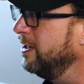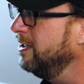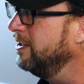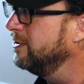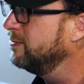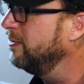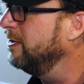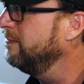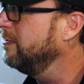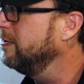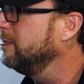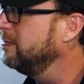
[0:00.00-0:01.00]
He and his
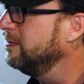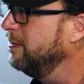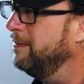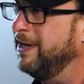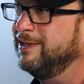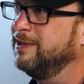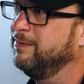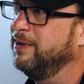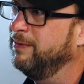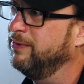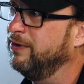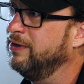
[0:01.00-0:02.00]
wife are amazing
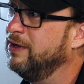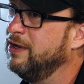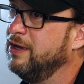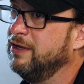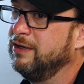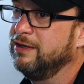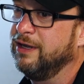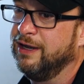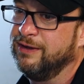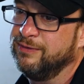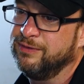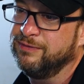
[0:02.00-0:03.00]
people.
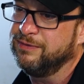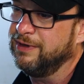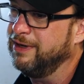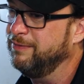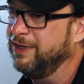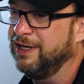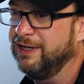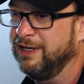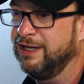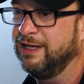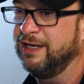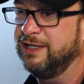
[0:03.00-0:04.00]
Yeah, I mean,
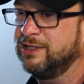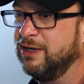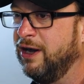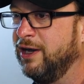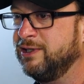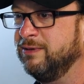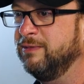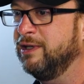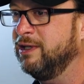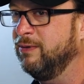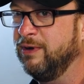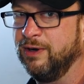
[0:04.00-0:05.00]
it's awesome
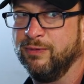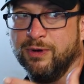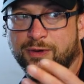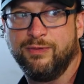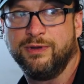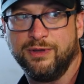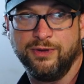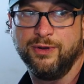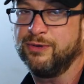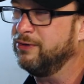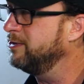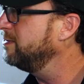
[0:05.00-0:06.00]
that they want to work with the
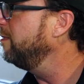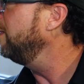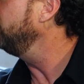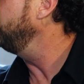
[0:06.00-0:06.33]
local small